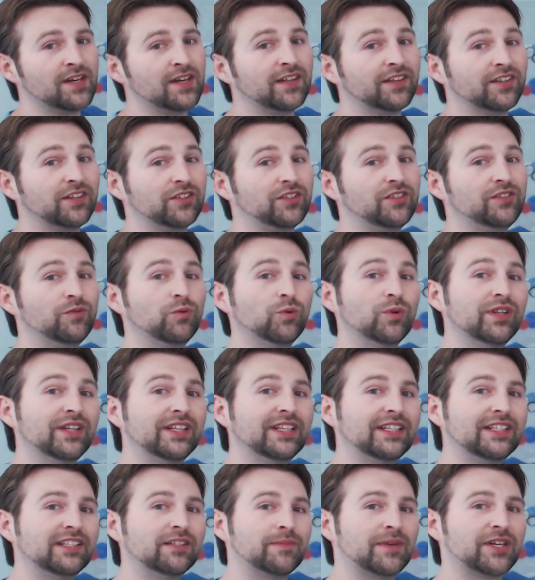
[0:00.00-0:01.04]
So you really
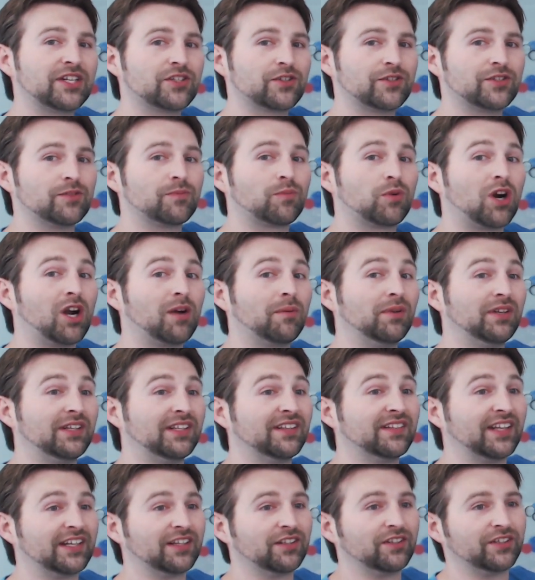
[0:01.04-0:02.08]
need to make sure you properly
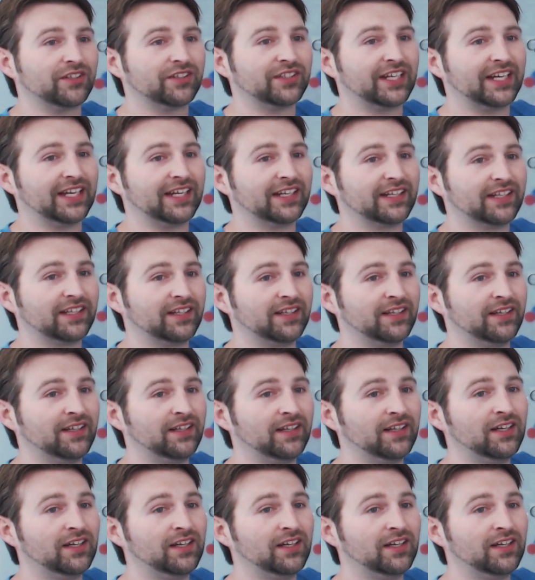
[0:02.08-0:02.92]
cycle your tank.